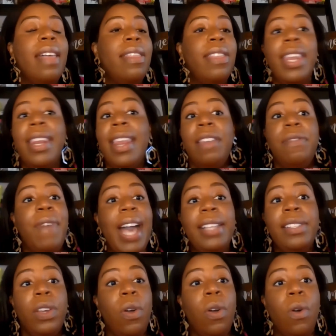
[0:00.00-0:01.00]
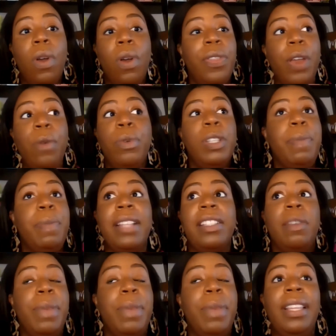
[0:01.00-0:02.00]
then the Advising Corps, their
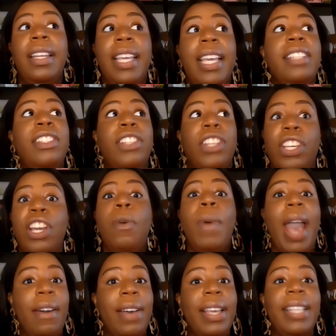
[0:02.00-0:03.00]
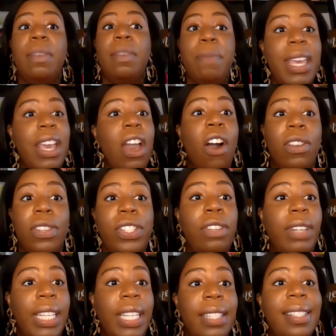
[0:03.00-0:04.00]
responsibility is to go out and to meet all
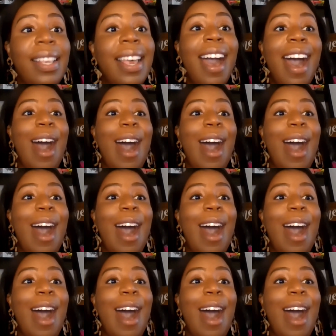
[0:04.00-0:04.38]
students.